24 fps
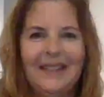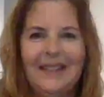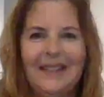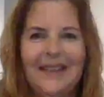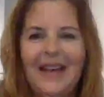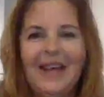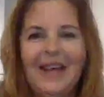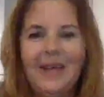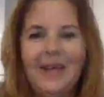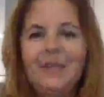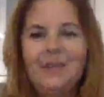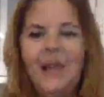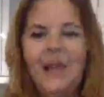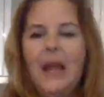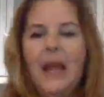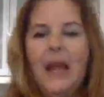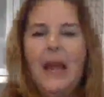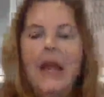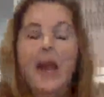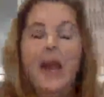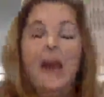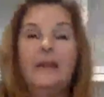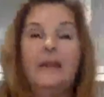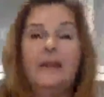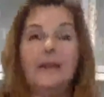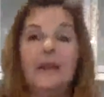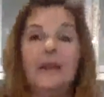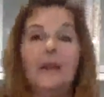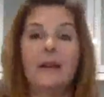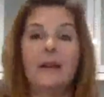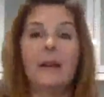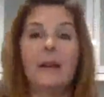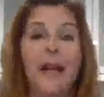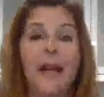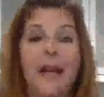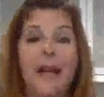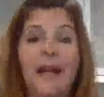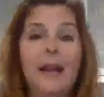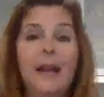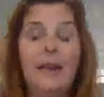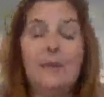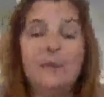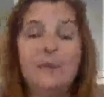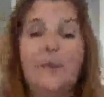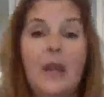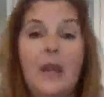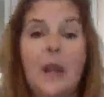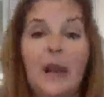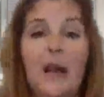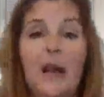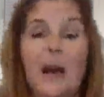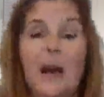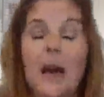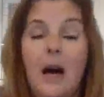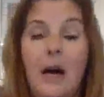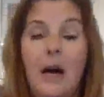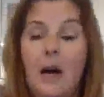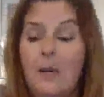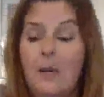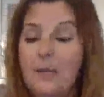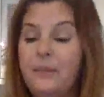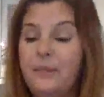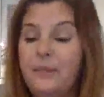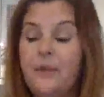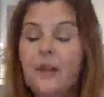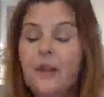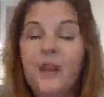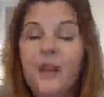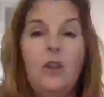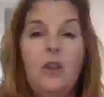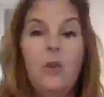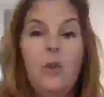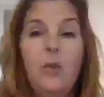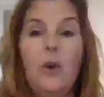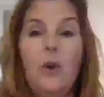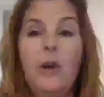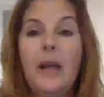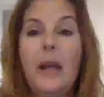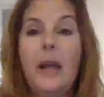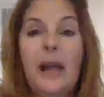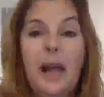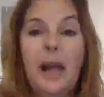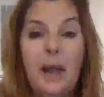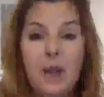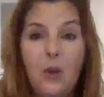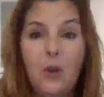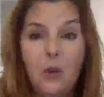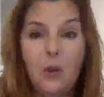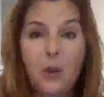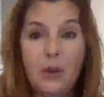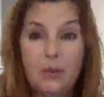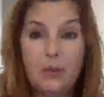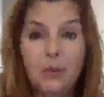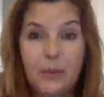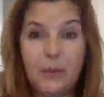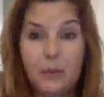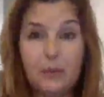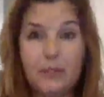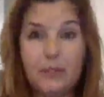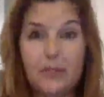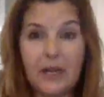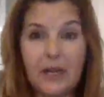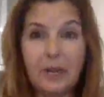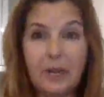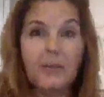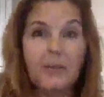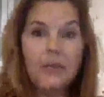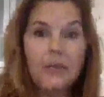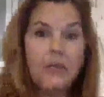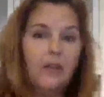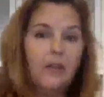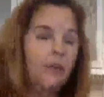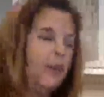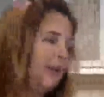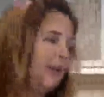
Okay. And uh, hey, um, you want to you want to booze it up a little